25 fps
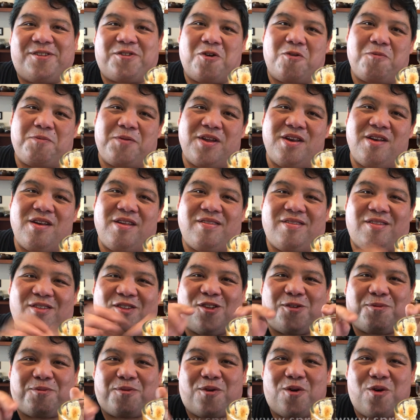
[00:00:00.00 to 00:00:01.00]
open.
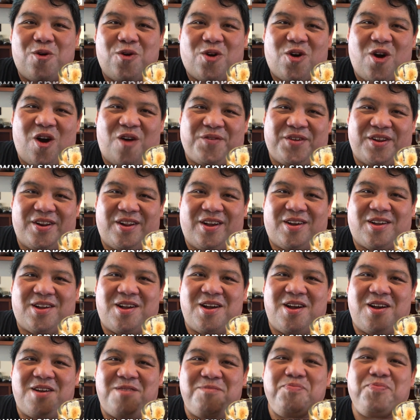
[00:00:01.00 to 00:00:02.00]
It's
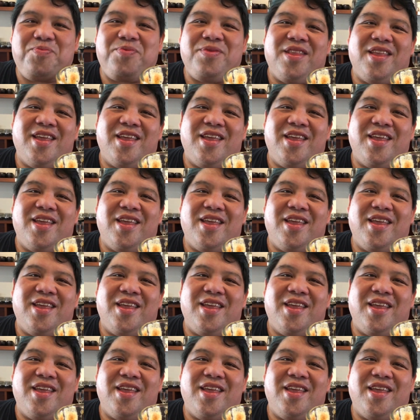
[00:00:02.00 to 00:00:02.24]
sprocoffee.com.